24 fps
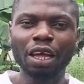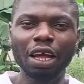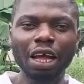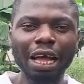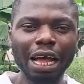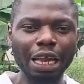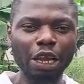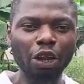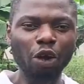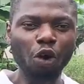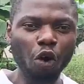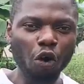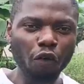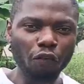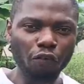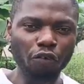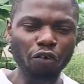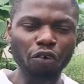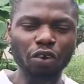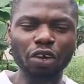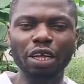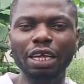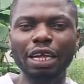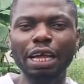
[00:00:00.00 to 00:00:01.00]
an
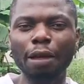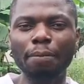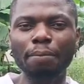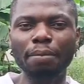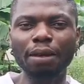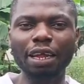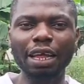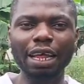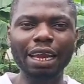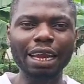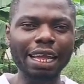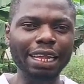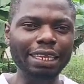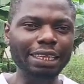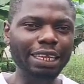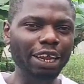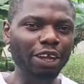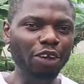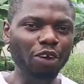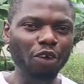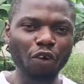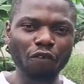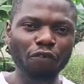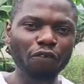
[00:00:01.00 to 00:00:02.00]
oven. It can be the
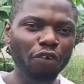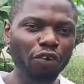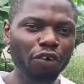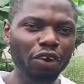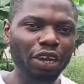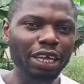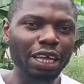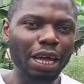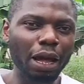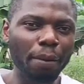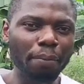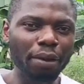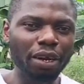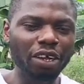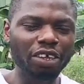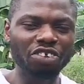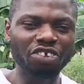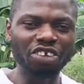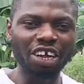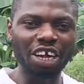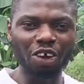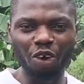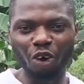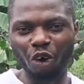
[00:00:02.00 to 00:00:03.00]
electric oven, it can be the
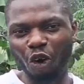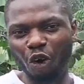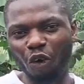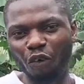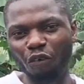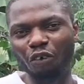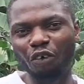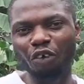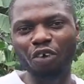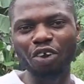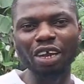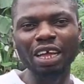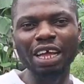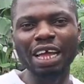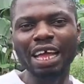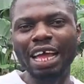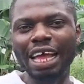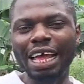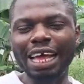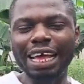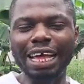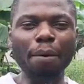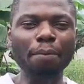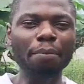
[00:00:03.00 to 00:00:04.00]
charcoal oven,
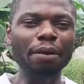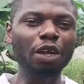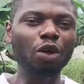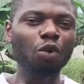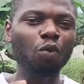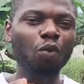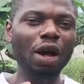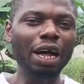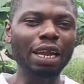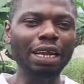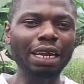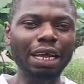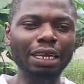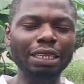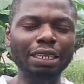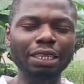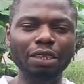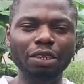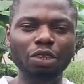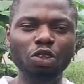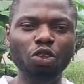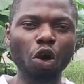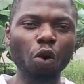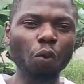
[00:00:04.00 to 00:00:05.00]
it can be the one that is
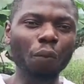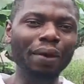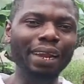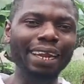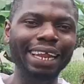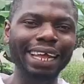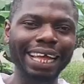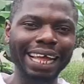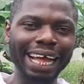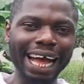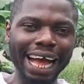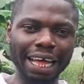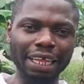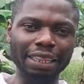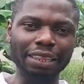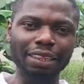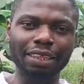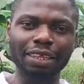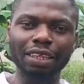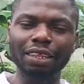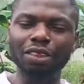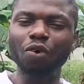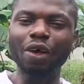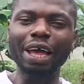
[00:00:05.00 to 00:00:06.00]
done with gas.
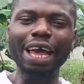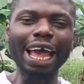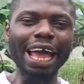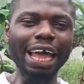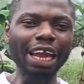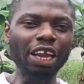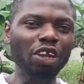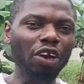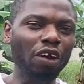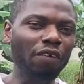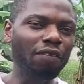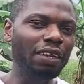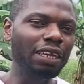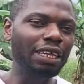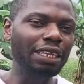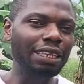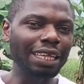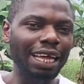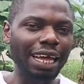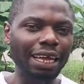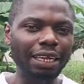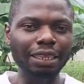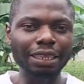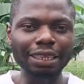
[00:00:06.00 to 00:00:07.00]
So any of these
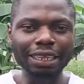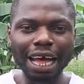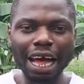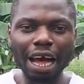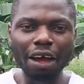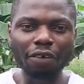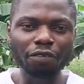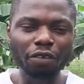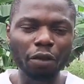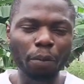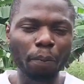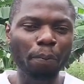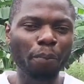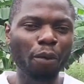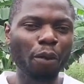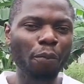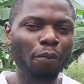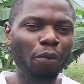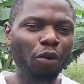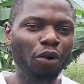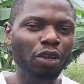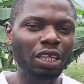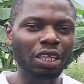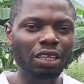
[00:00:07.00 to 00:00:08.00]
can serve the
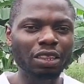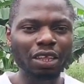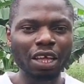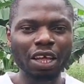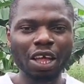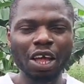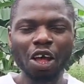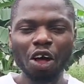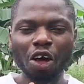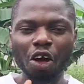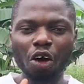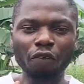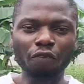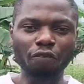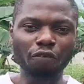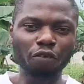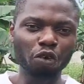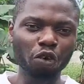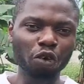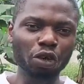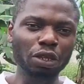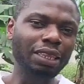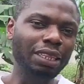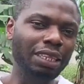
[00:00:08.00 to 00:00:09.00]
purpose of
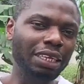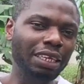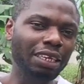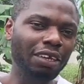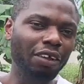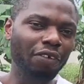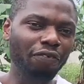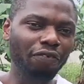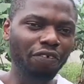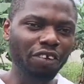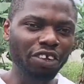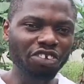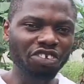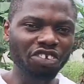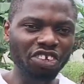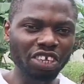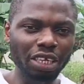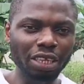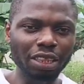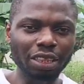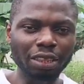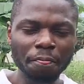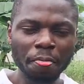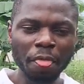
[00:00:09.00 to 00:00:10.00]
roasting the
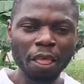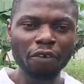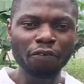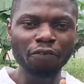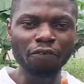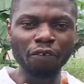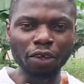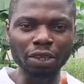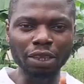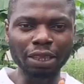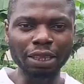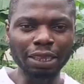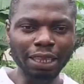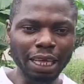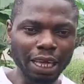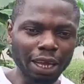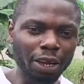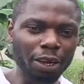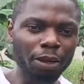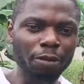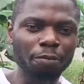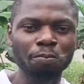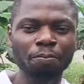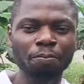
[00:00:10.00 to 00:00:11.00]
fishes for sale.